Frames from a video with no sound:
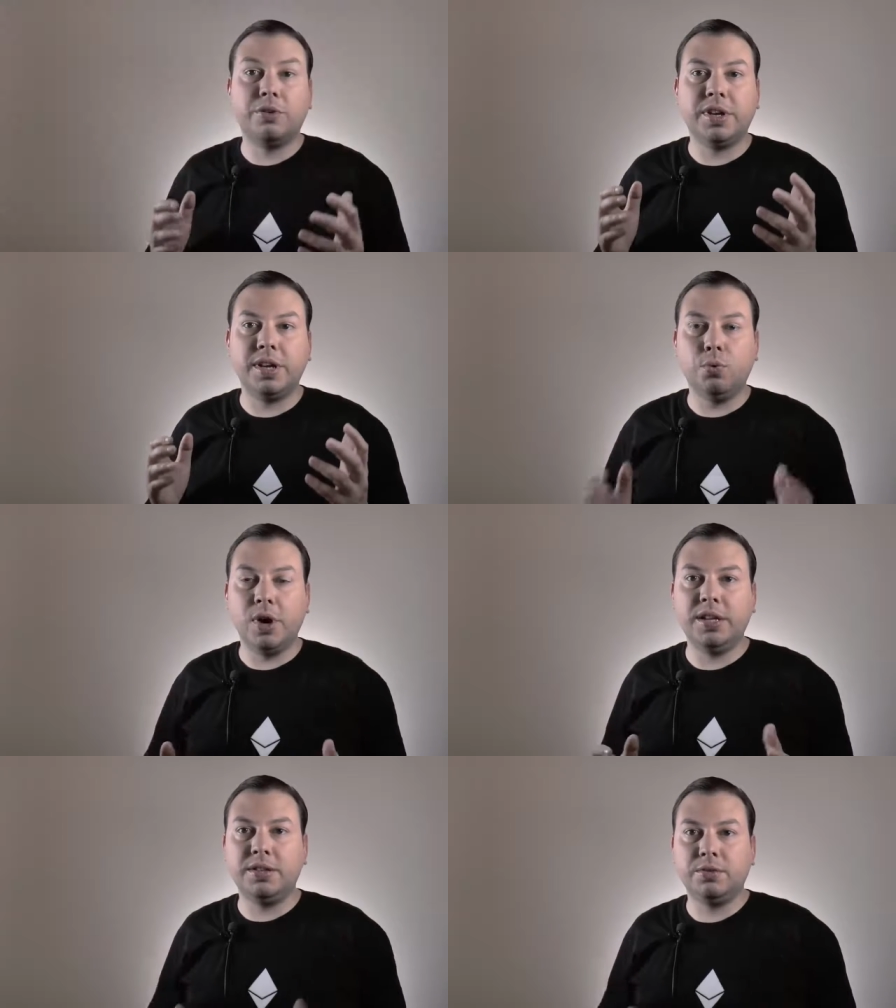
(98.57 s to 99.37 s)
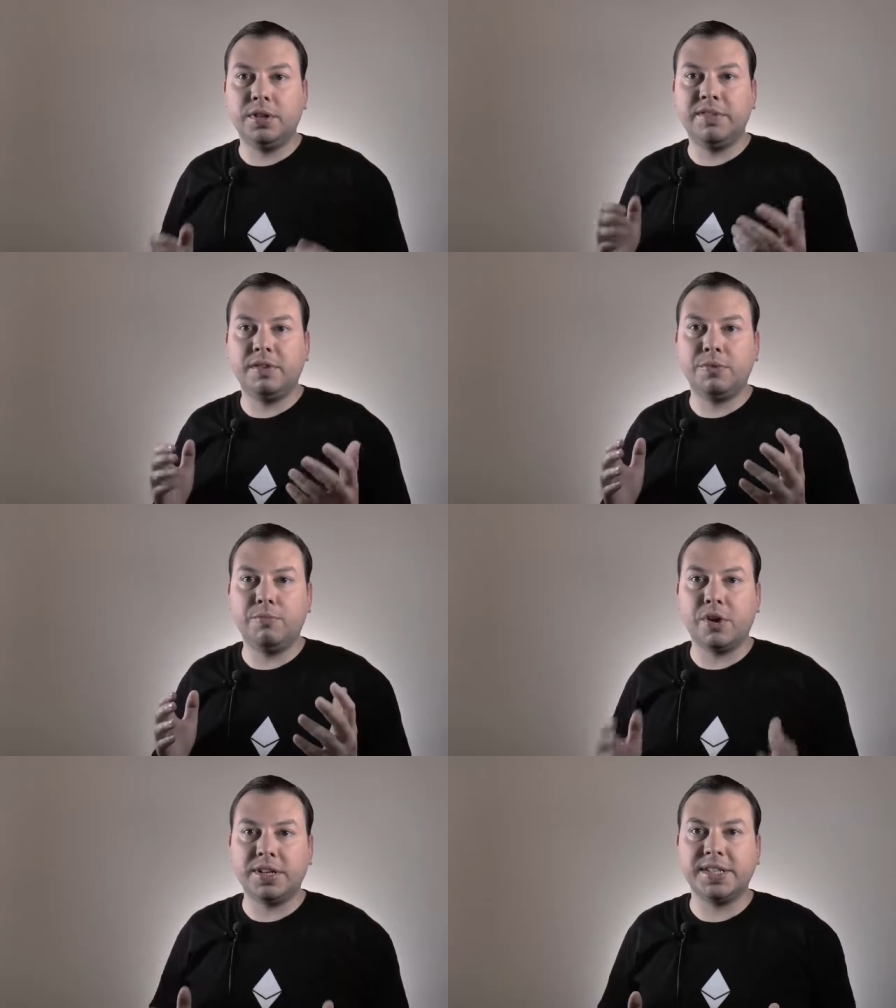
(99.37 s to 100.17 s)
currently well into a
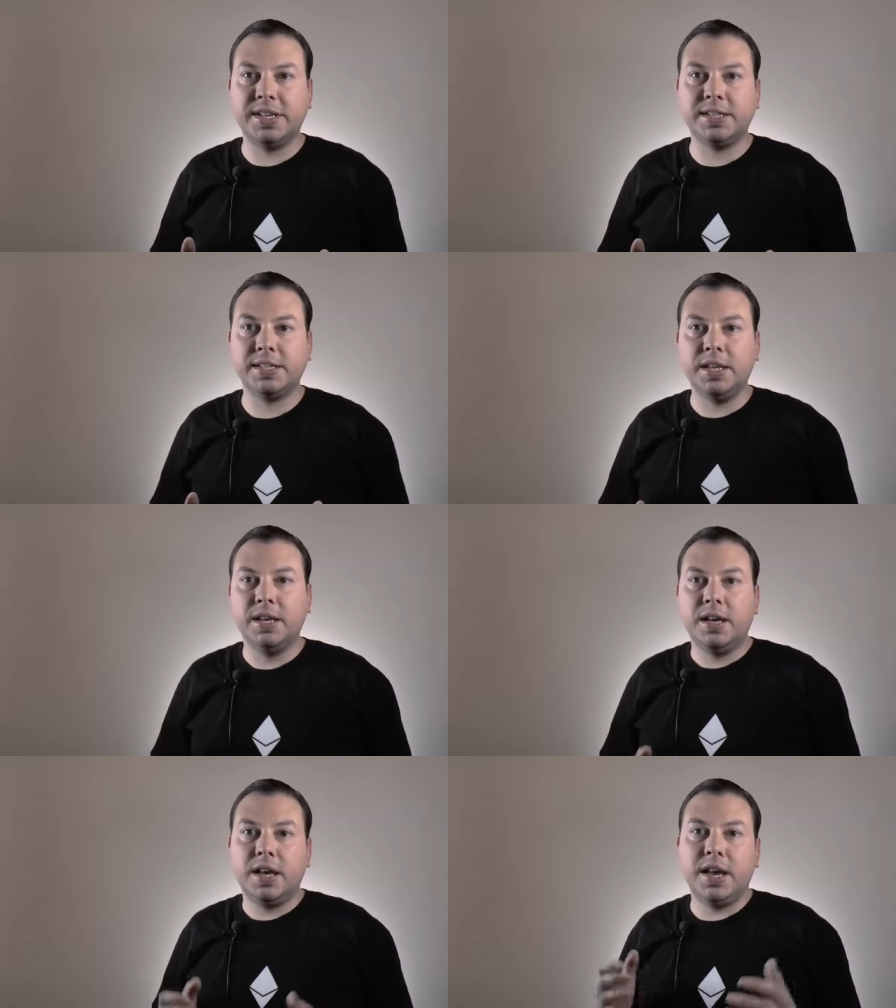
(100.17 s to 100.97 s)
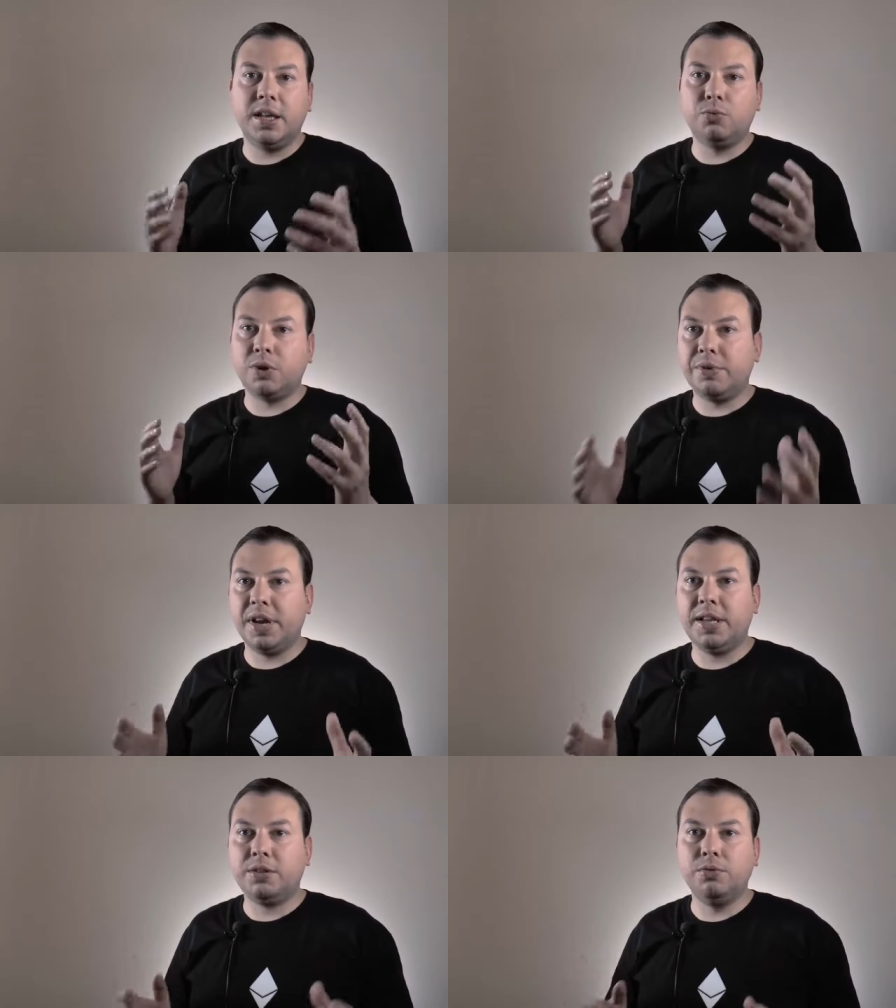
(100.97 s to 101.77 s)
development process, and we're
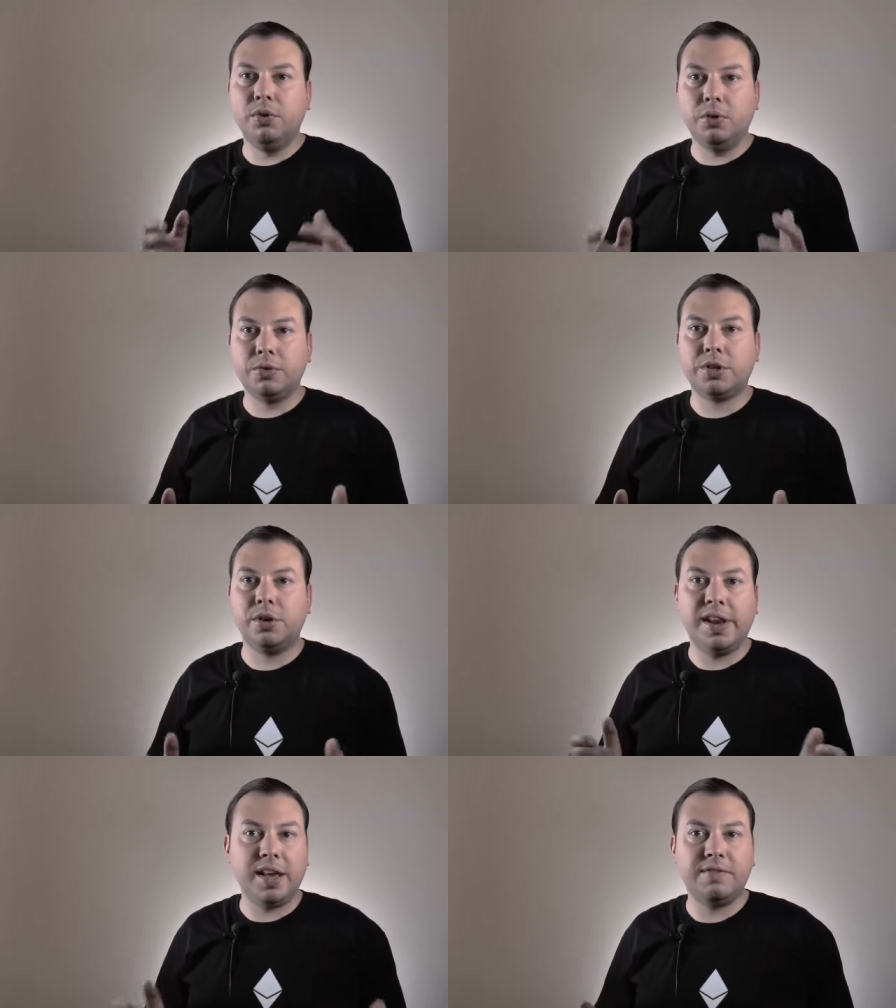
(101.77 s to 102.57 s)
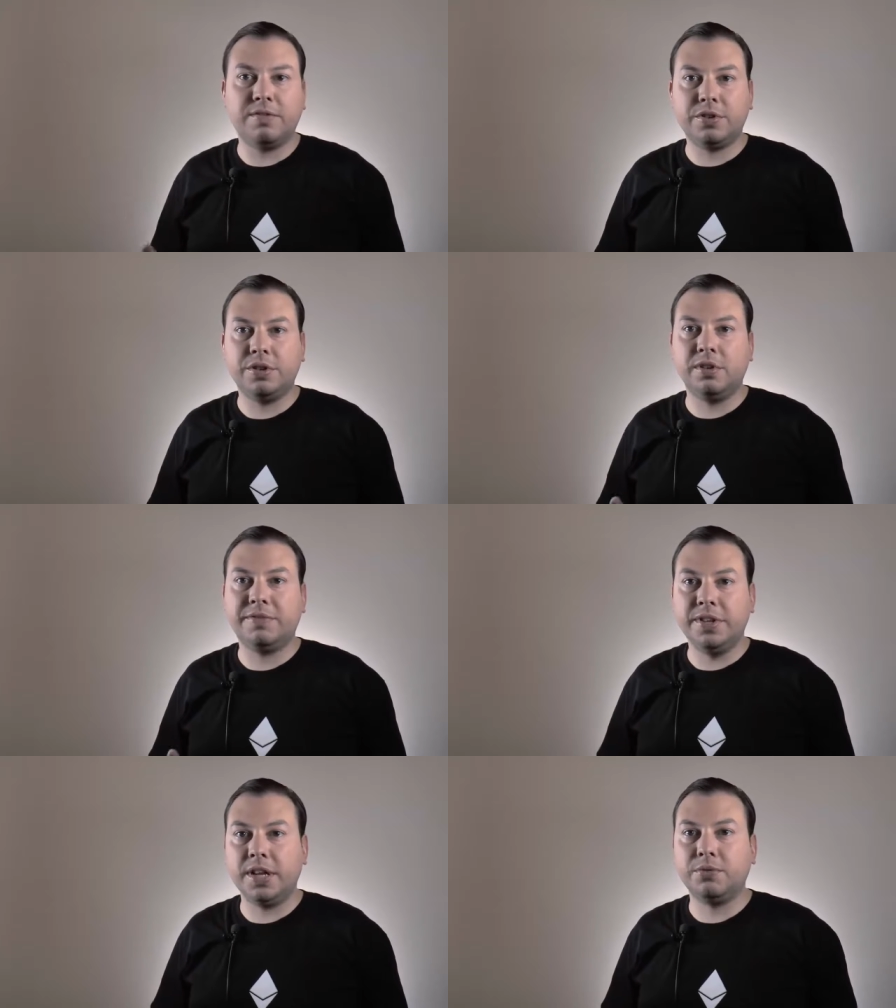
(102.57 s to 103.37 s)
planning to launch a live version
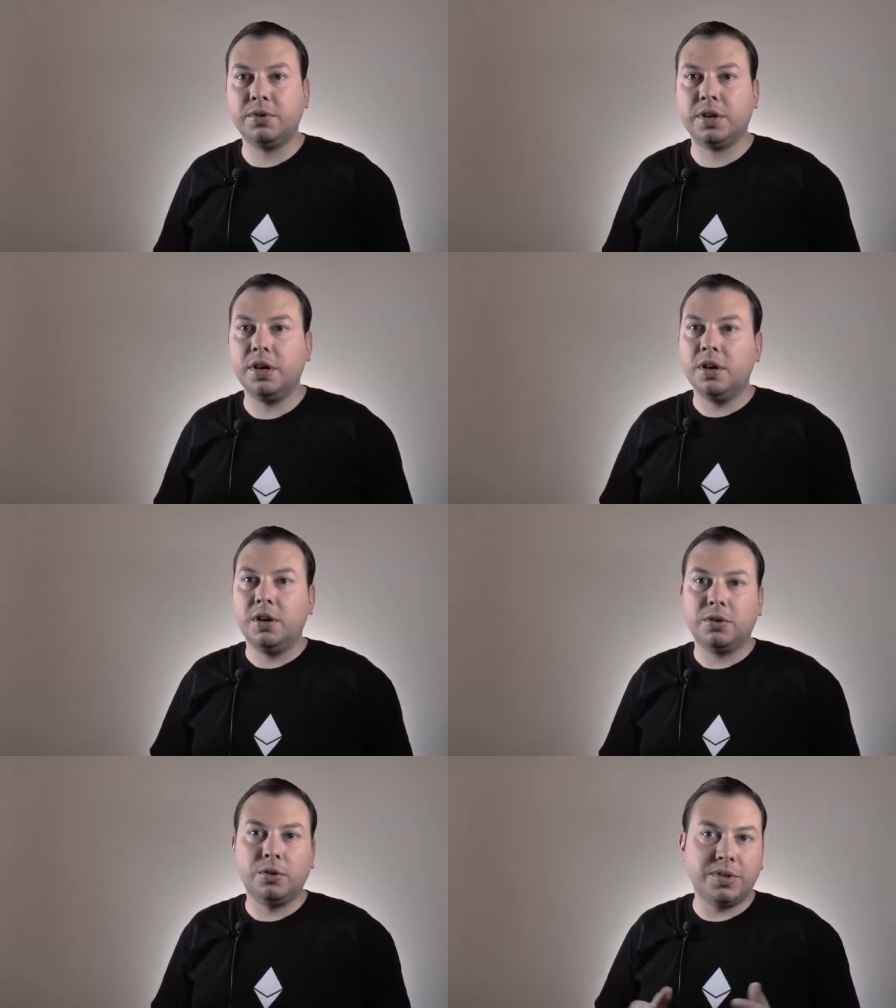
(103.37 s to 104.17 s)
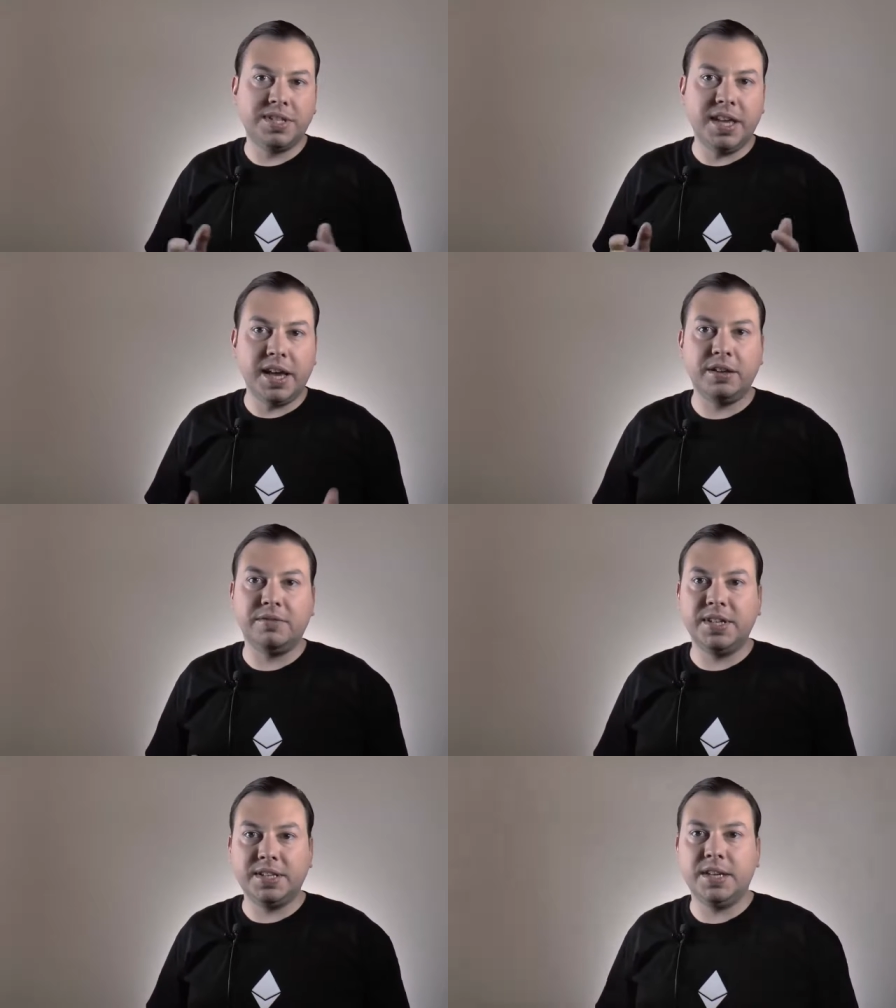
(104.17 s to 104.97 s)
of our network towards the end
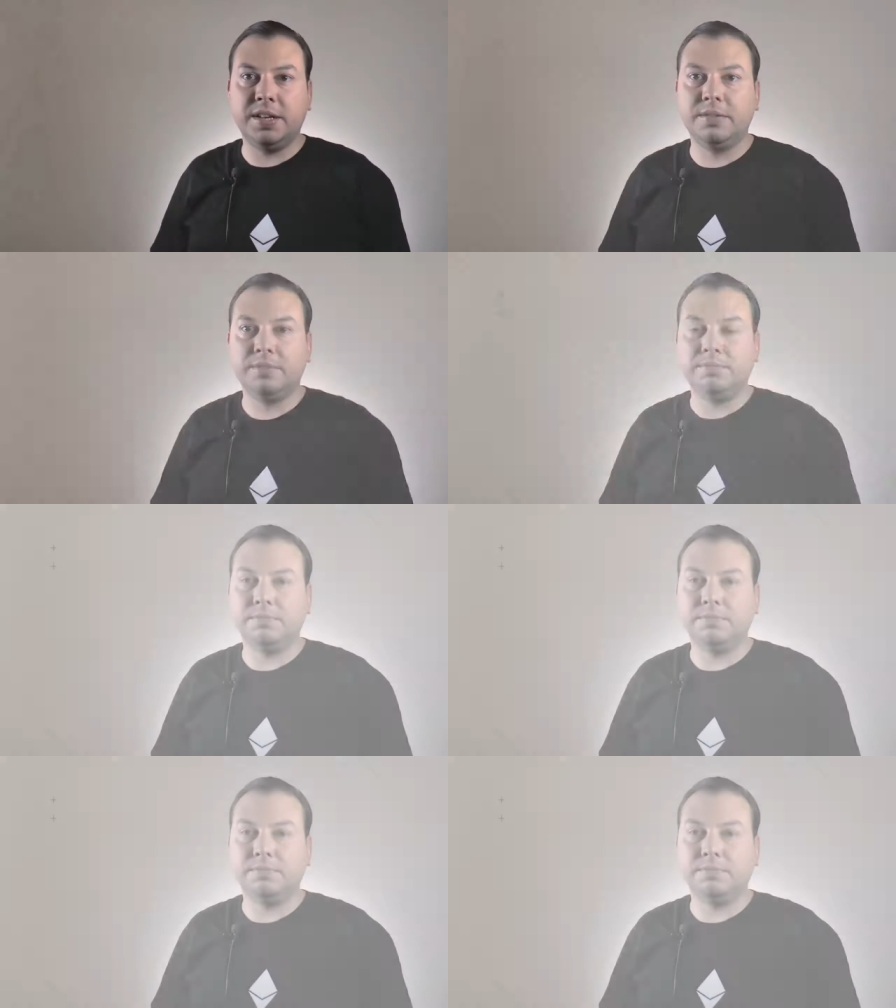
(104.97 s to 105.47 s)
of this year.